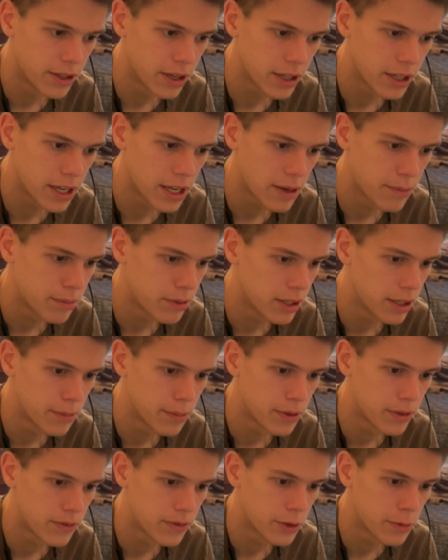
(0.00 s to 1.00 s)
I can't play a
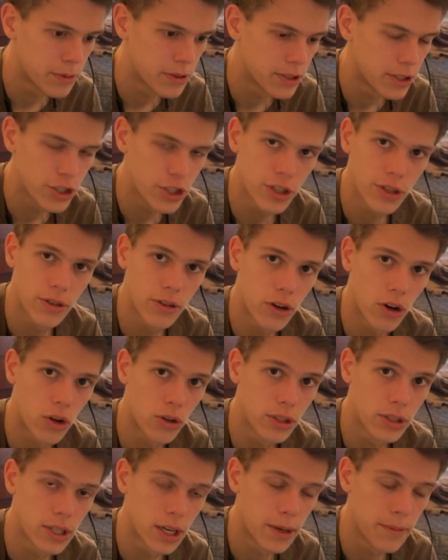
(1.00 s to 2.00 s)
perfect position all
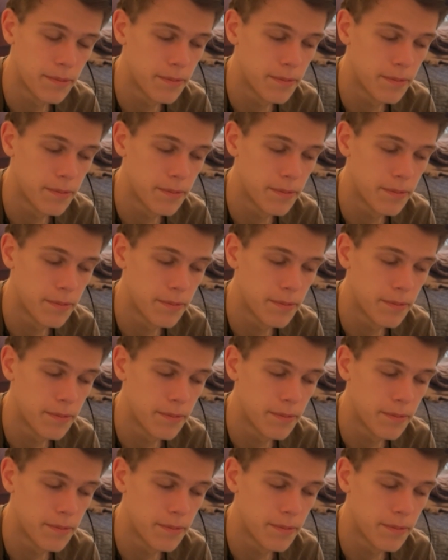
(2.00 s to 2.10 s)
the time.